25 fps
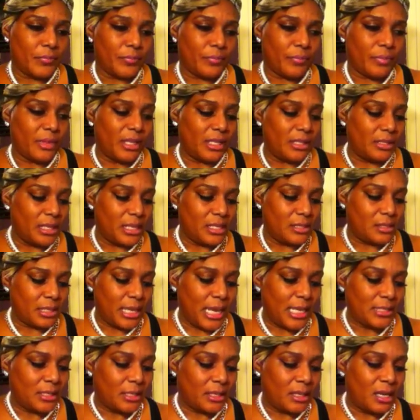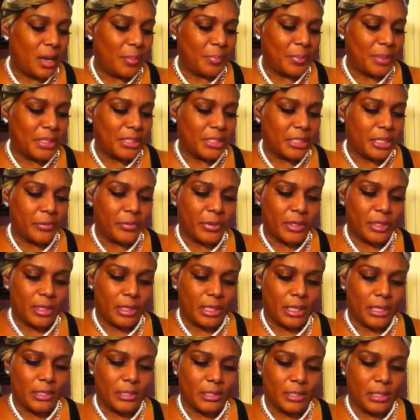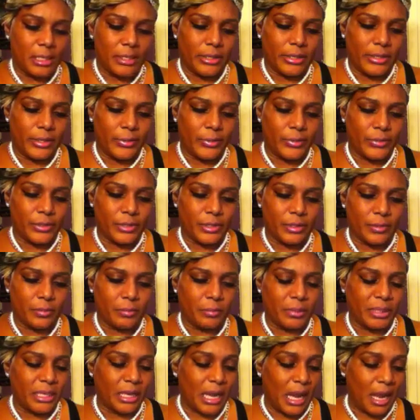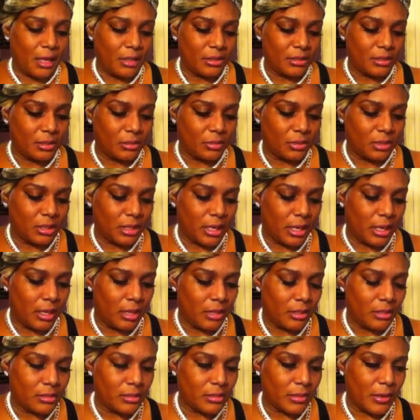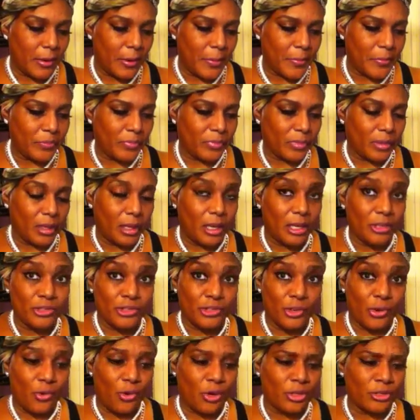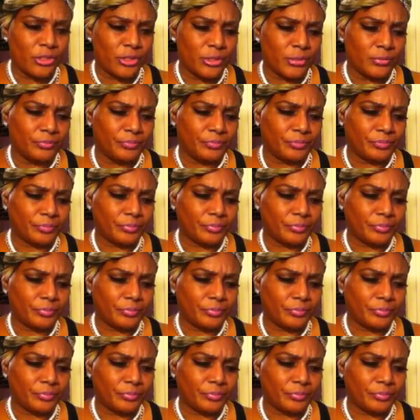it says the company's here in Houston, but it also says in Georgia.